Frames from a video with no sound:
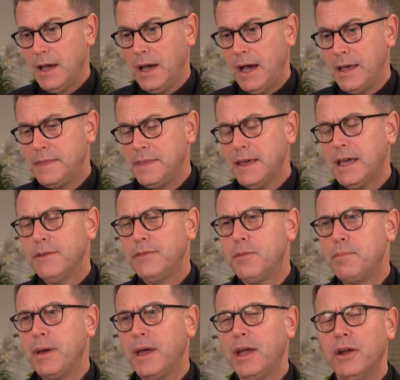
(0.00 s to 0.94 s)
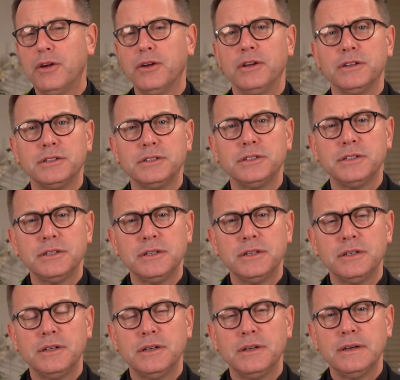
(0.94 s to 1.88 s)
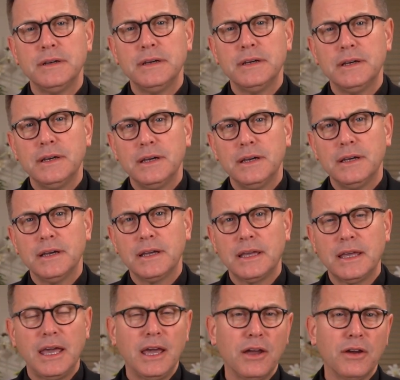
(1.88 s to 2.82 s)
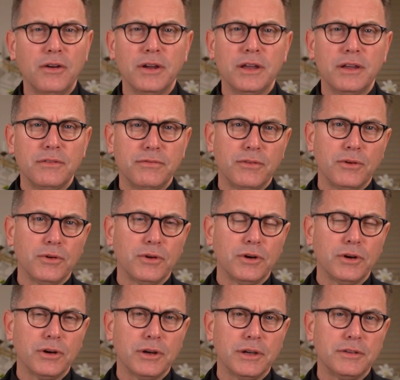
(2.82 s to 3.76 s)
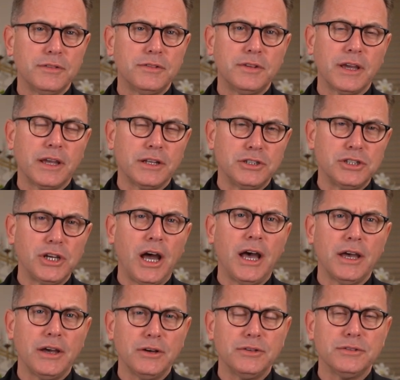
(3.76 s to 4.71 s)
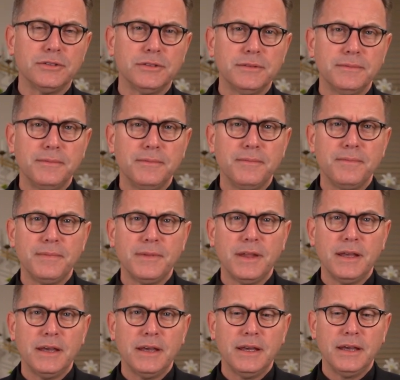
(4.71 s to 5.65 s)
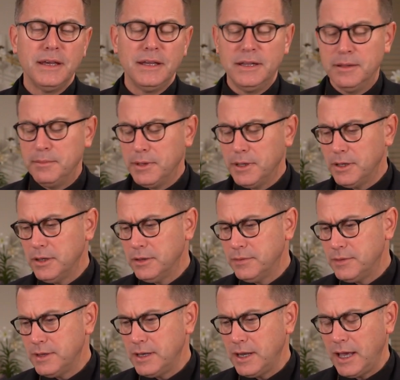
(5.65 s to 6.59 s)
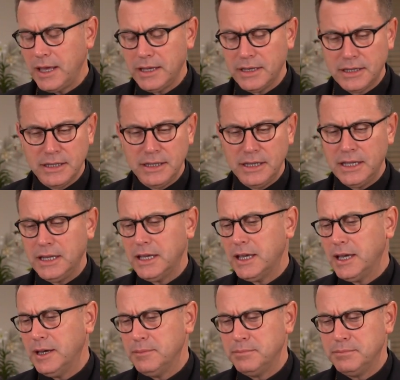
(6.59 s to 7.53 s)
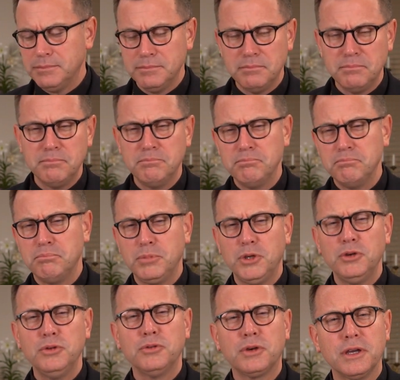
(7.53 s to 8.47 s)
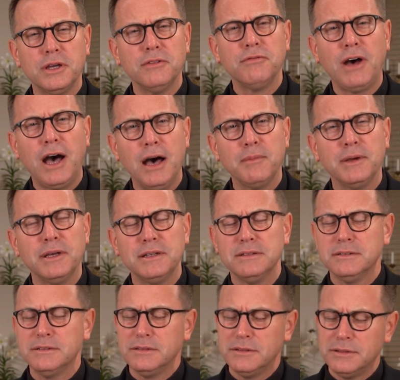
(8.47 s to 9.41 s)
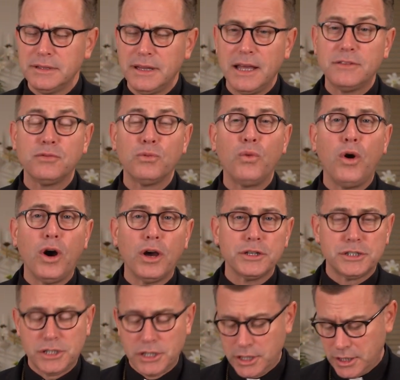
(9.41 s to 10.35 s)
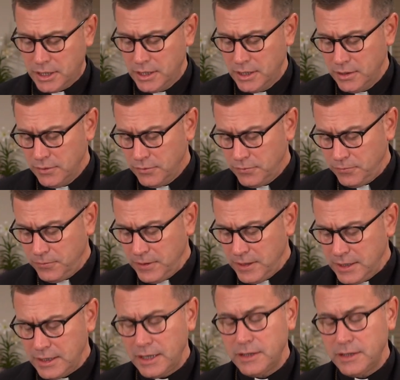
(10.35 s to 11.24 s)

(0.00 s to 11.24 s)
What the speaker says: I think of a parent caring for a sick child in the middle of the night, cleaning up puke and vomit. Oh, that's washing feet.